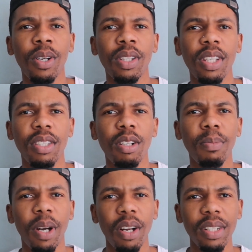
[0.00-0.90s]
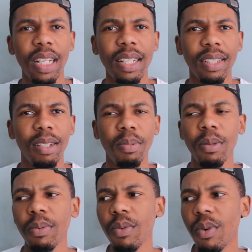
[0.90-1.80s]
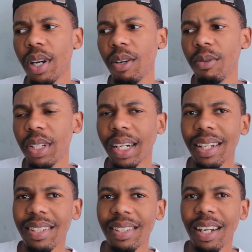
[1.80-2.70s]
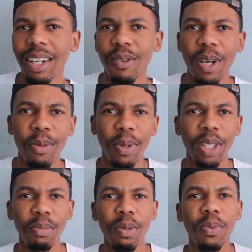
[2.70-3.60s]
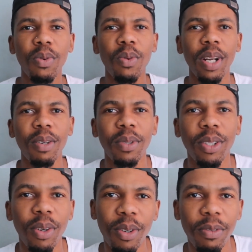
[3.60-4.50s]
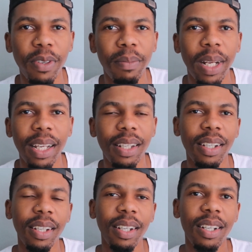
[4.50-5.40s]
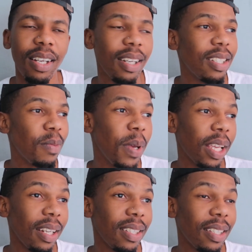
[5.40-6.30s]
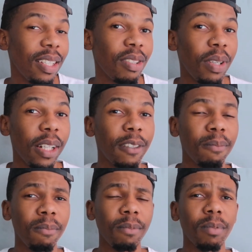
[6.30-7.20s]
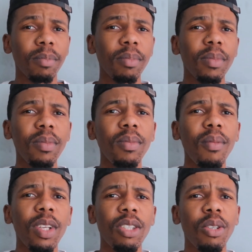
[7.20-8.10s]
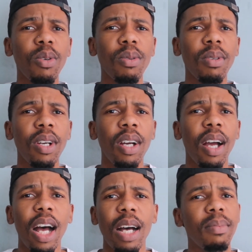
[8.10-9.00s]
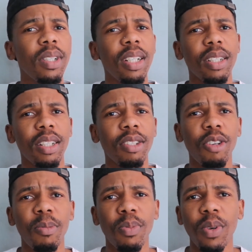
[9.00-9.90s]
they're still prioritizing the people who are only registering. What about the people who want to withdraw, fam? Like, that doesn't make any sense, right? So I'm gonna stop.